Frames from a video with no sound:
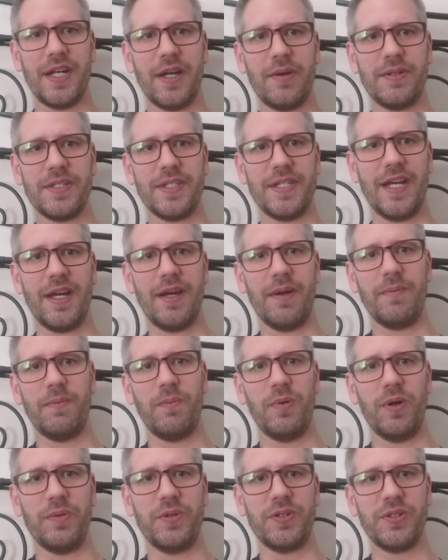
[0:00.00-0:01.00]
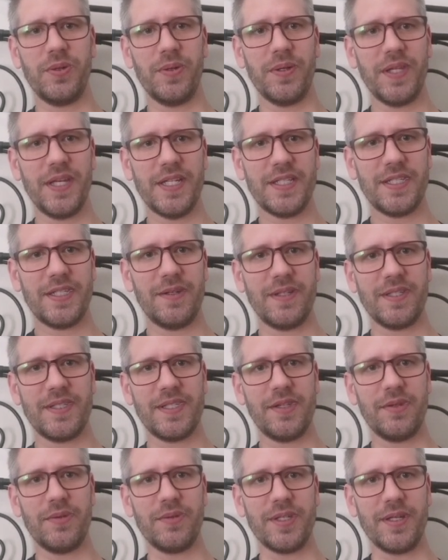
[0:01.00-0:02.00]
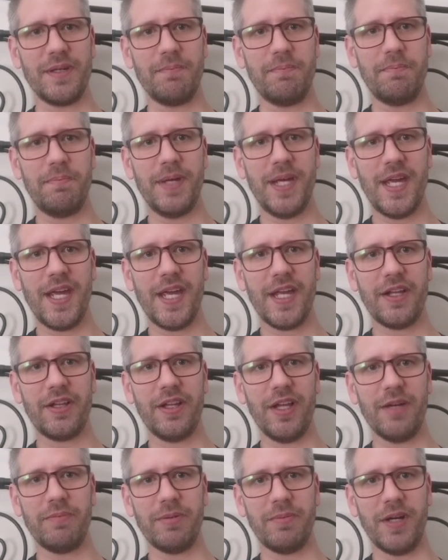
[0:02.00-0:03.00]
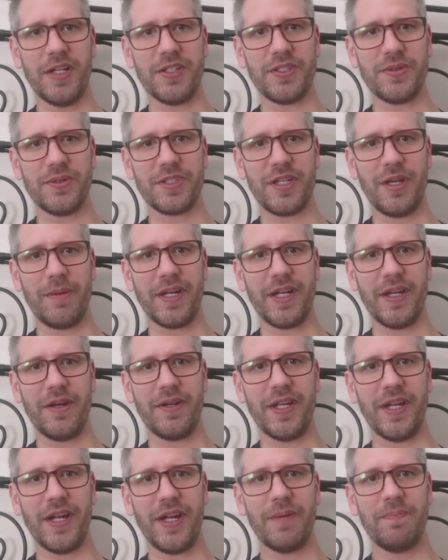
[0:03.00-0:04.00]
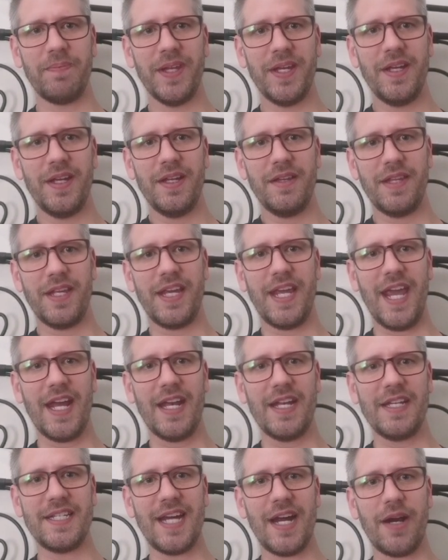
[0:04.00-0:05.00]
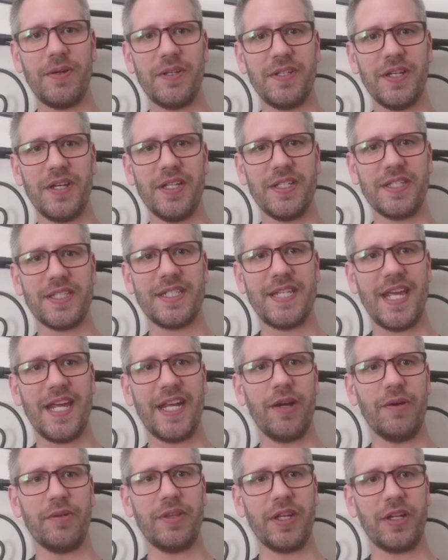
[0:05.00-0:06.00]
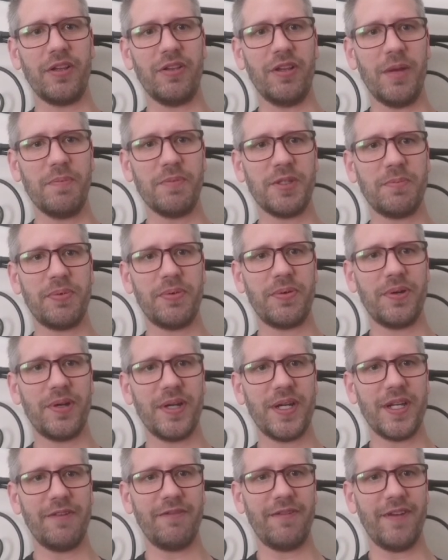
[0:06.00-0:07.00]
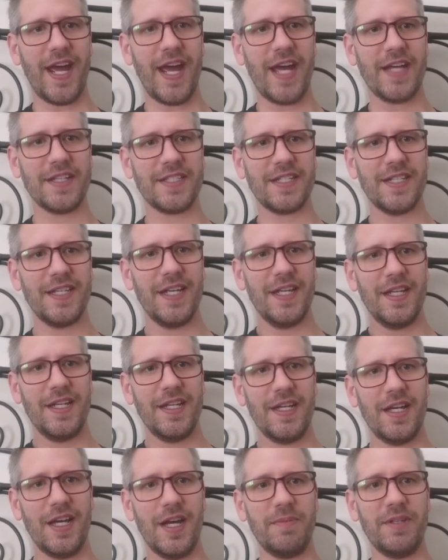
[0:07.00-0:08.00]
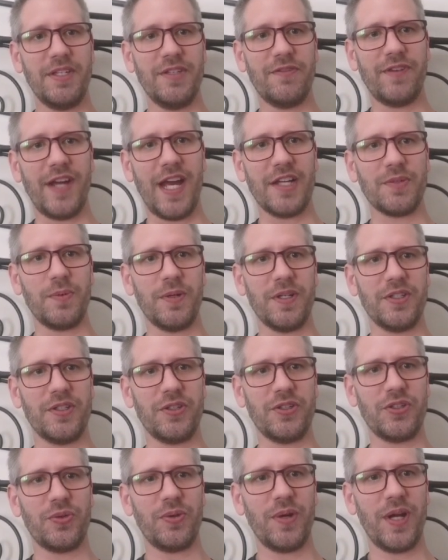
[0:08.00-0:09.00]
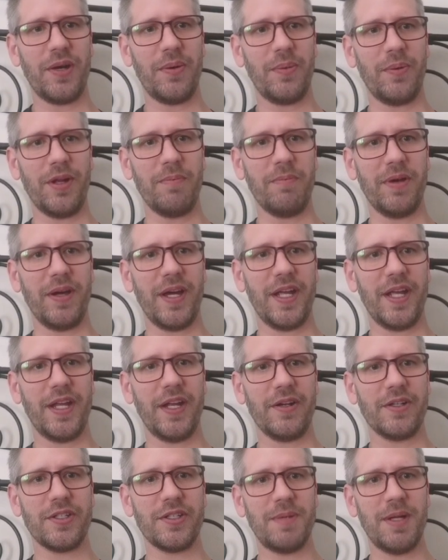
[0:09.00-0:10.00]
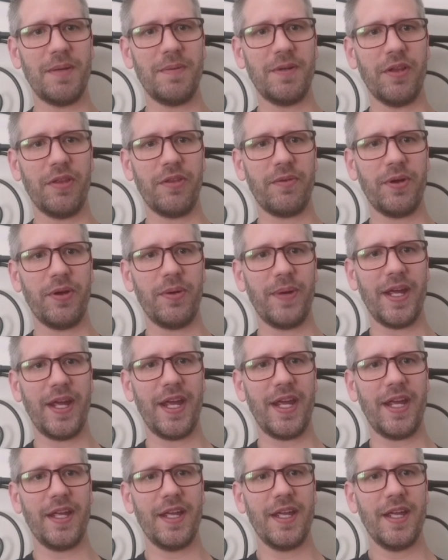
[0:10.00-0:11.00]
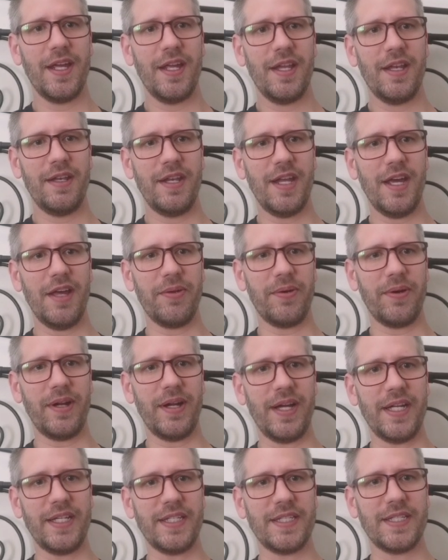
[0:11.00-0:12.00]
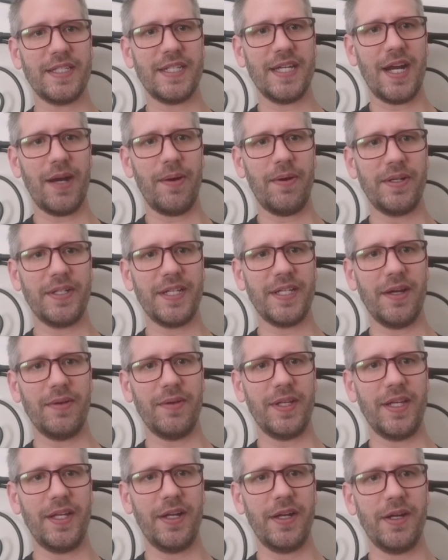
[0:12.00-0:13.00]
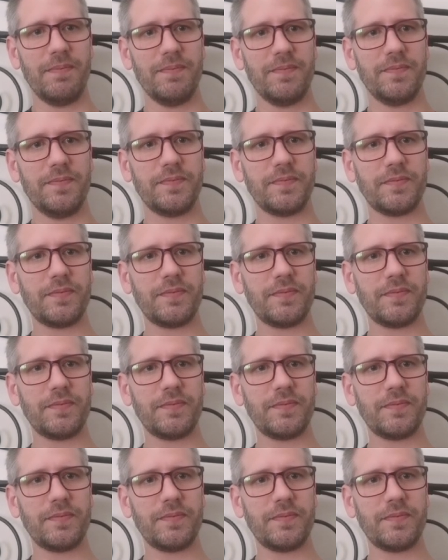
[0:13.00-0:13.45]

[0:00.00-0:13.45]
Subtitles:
towers down while we're doing this. You can see there's a big clump of monsters coming out here. The cannon tower does take out the clumps pretty fast. These fast ones are trying to run by here, so maybe I'll throw another ice tower down here.